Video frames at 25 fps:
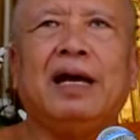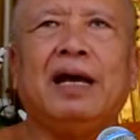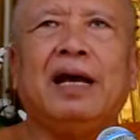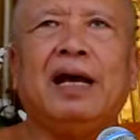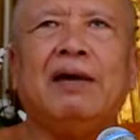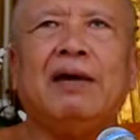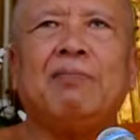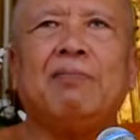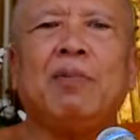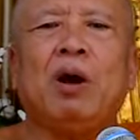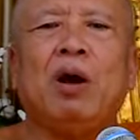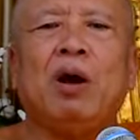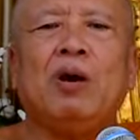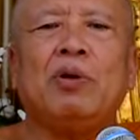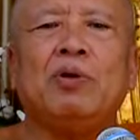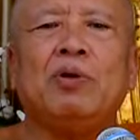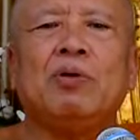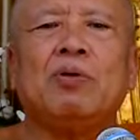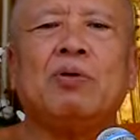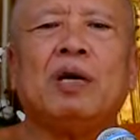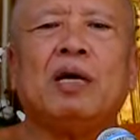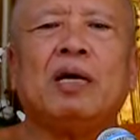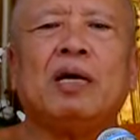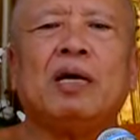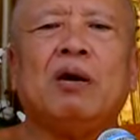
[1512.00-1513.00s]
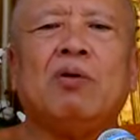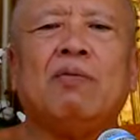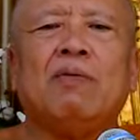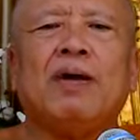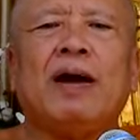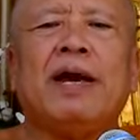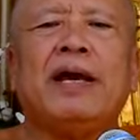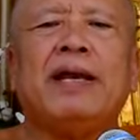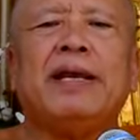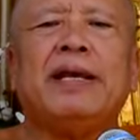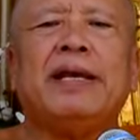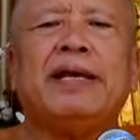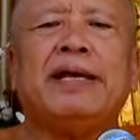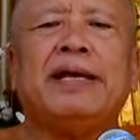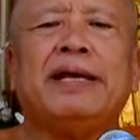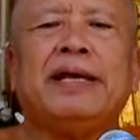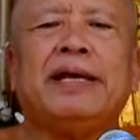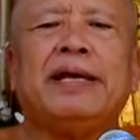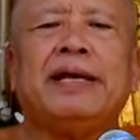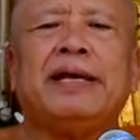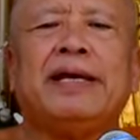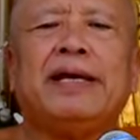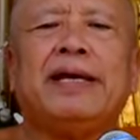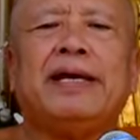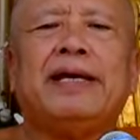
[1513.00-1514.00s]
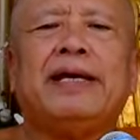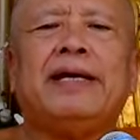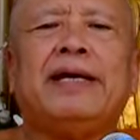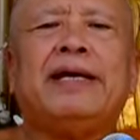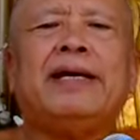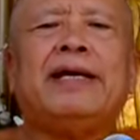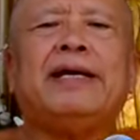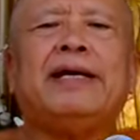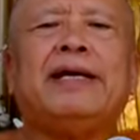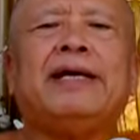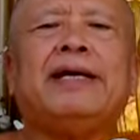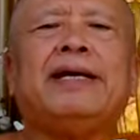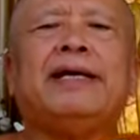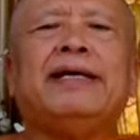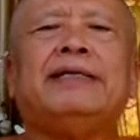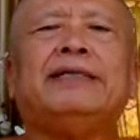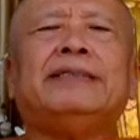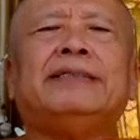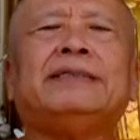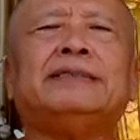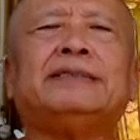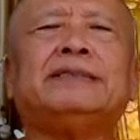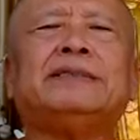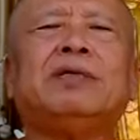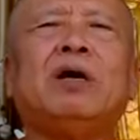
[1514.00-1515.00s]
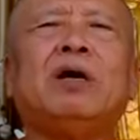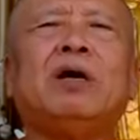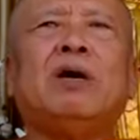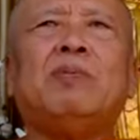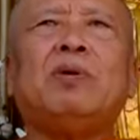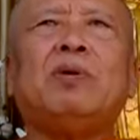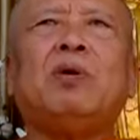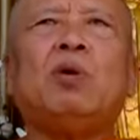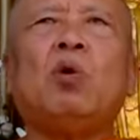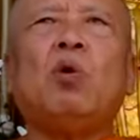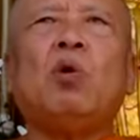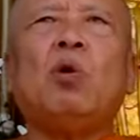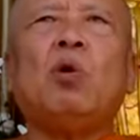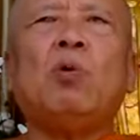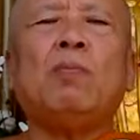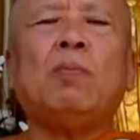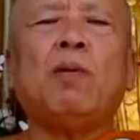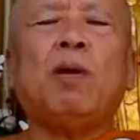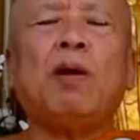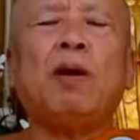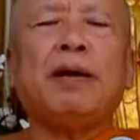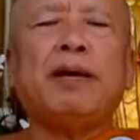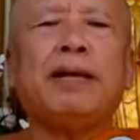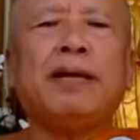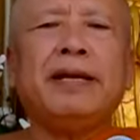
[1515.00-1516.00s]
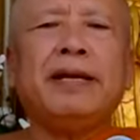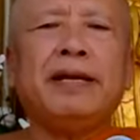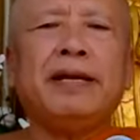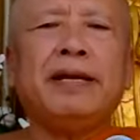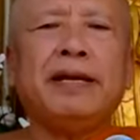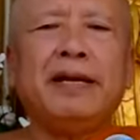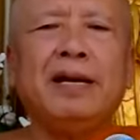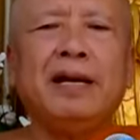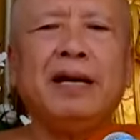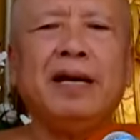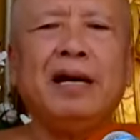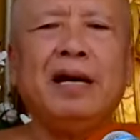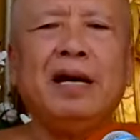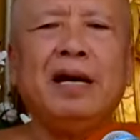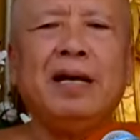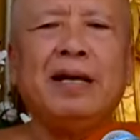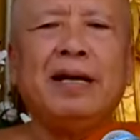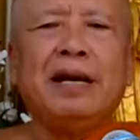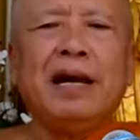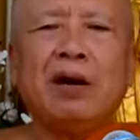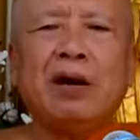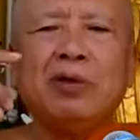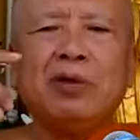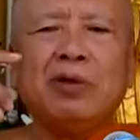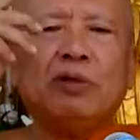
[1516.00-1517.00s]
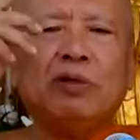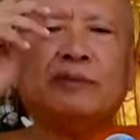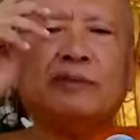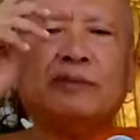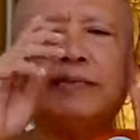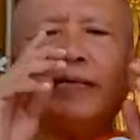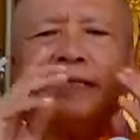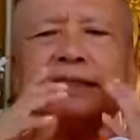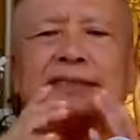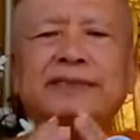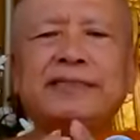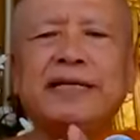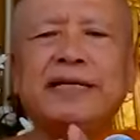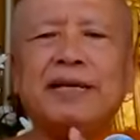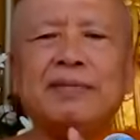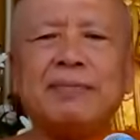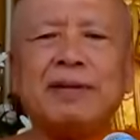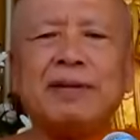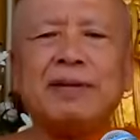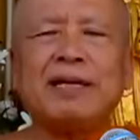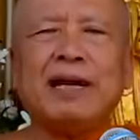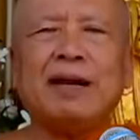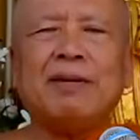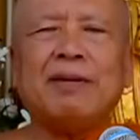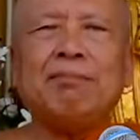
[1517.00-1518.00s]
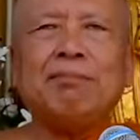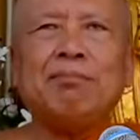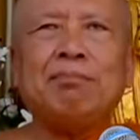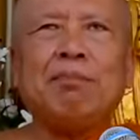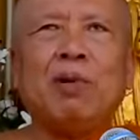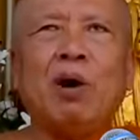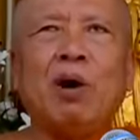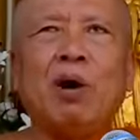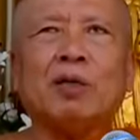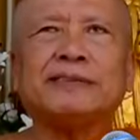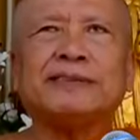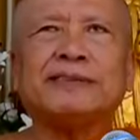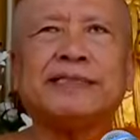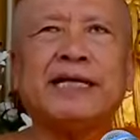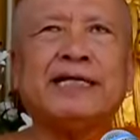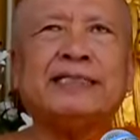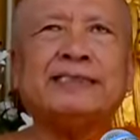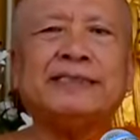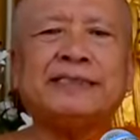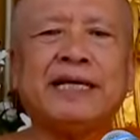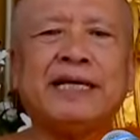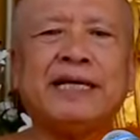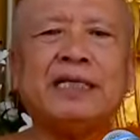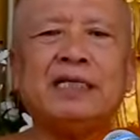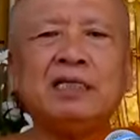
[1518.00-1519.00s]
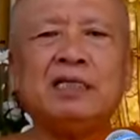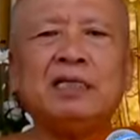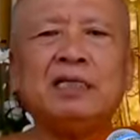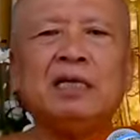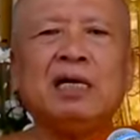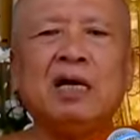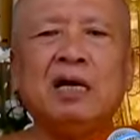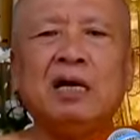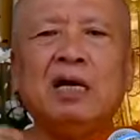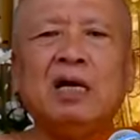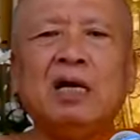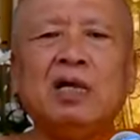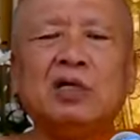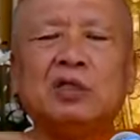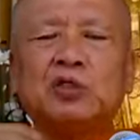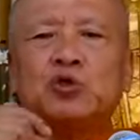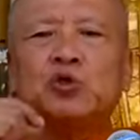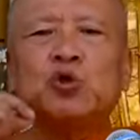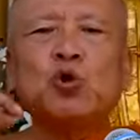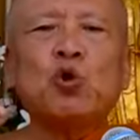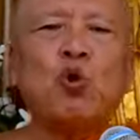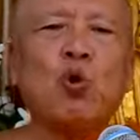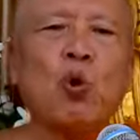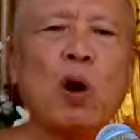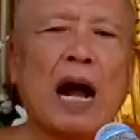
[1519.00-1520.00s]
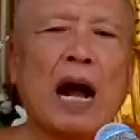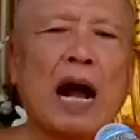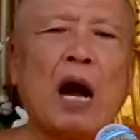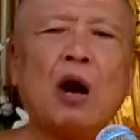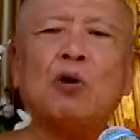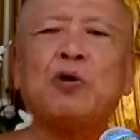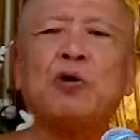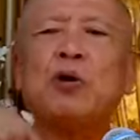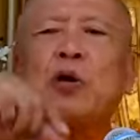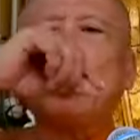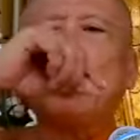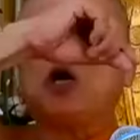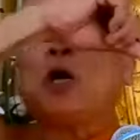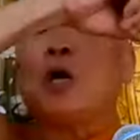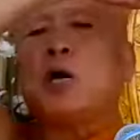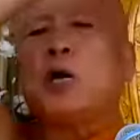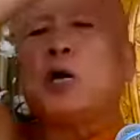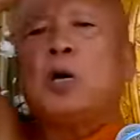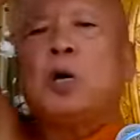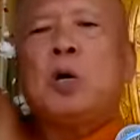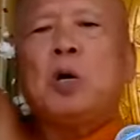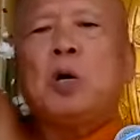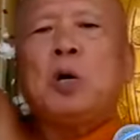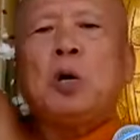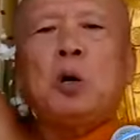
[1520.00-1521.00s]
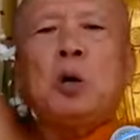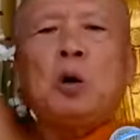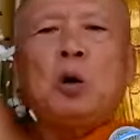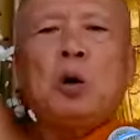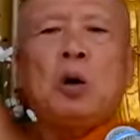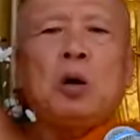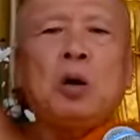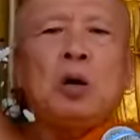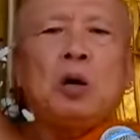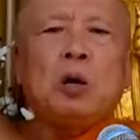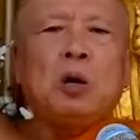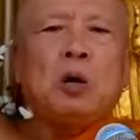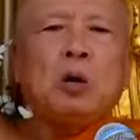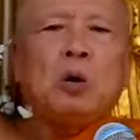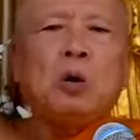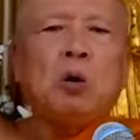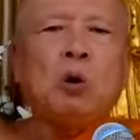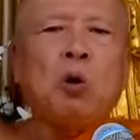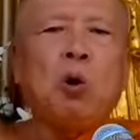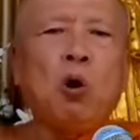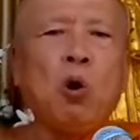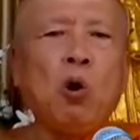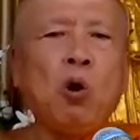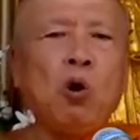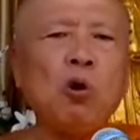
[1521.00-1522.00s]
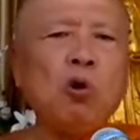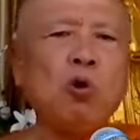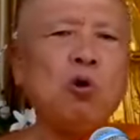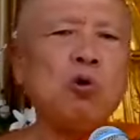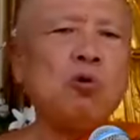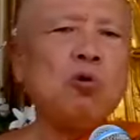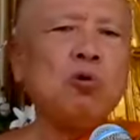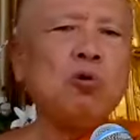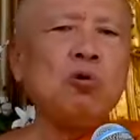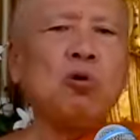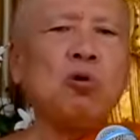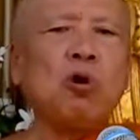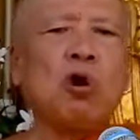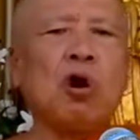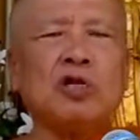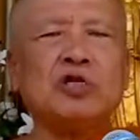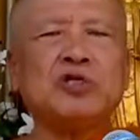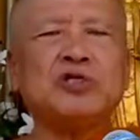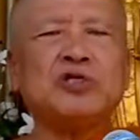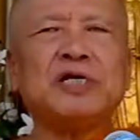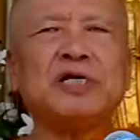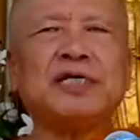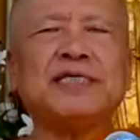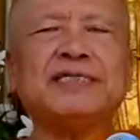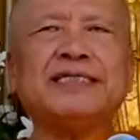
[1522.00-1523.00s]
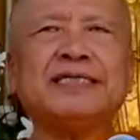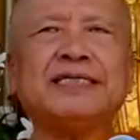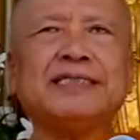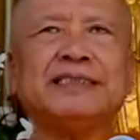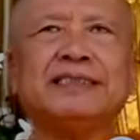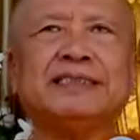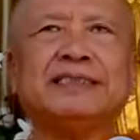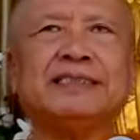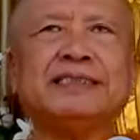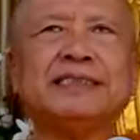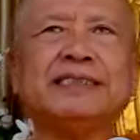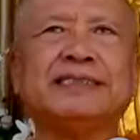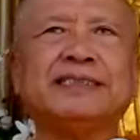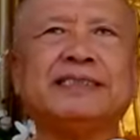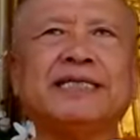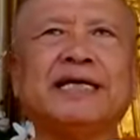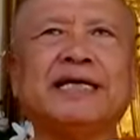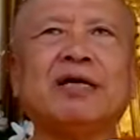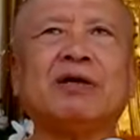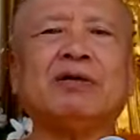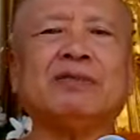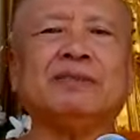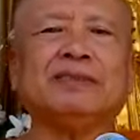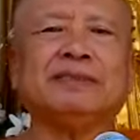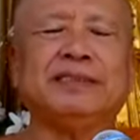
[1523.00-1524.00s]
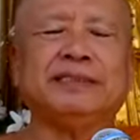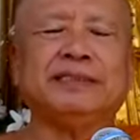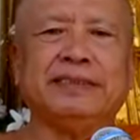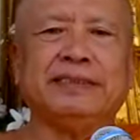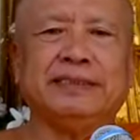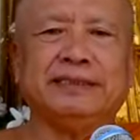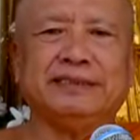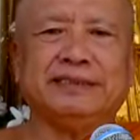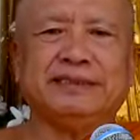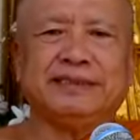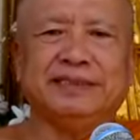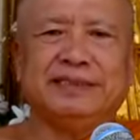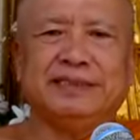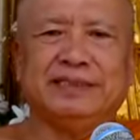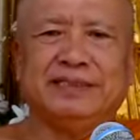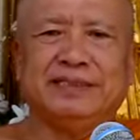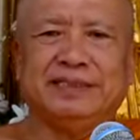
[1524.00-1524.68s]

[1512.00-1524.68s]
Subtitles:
And more you got awareness of the whole body. Now your sensing become more sensing throughout the whole consciousness, the sick consciousness.